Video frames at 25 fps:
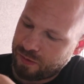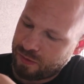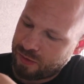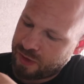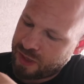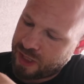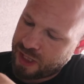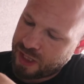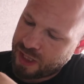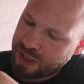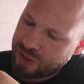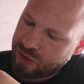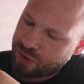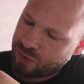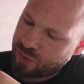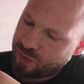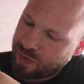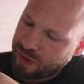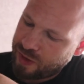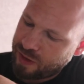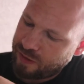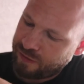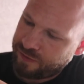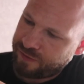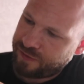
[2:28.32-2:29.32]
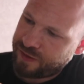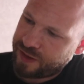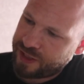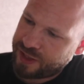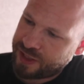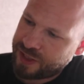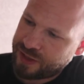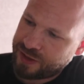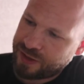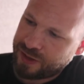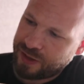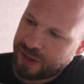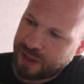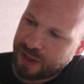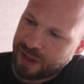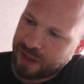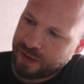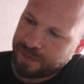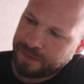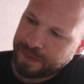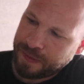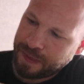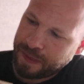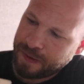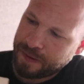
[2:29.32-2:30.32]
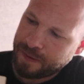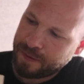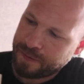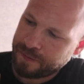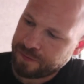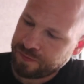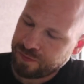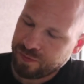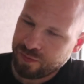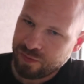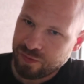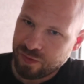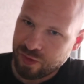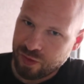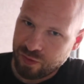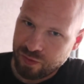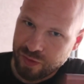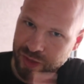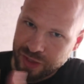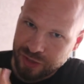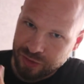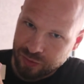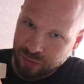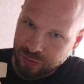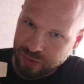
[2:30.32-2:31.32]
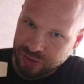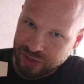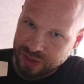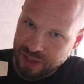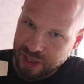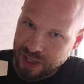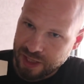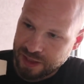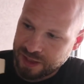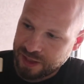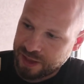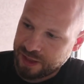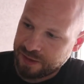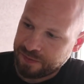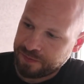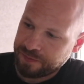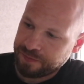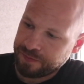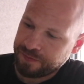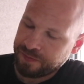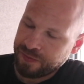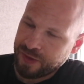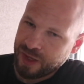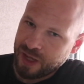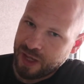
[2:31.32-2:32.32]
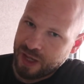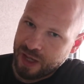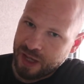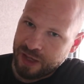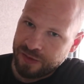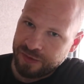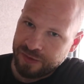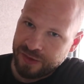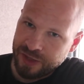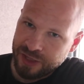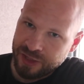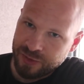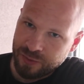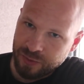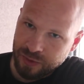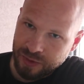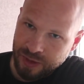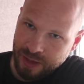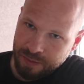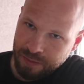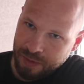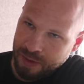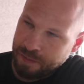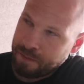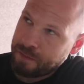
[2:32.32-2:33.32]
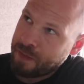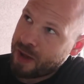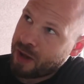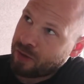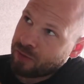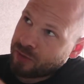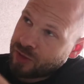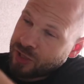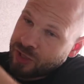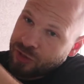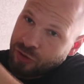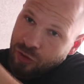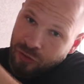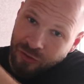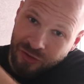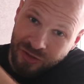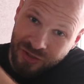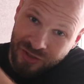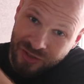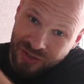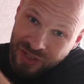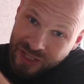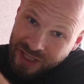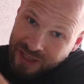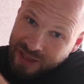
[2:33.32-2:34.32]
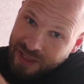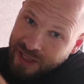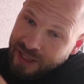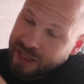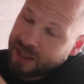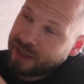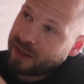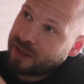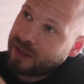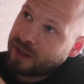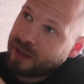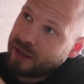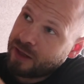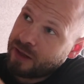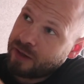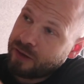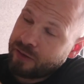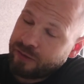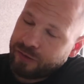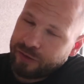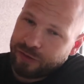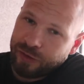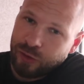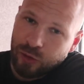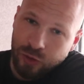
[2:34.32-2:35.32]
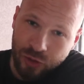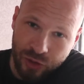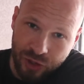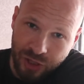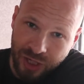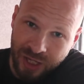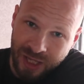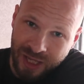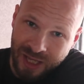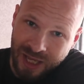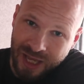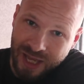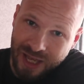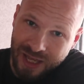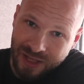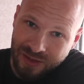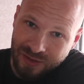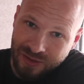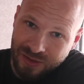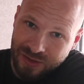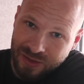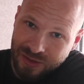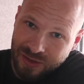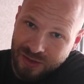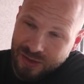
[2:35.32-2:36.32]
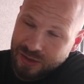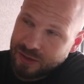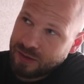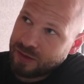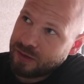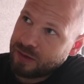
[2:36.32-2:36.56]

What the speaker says: cage will fit into here. The radio will slide in, and this will then be mounted on the ceiling, flush against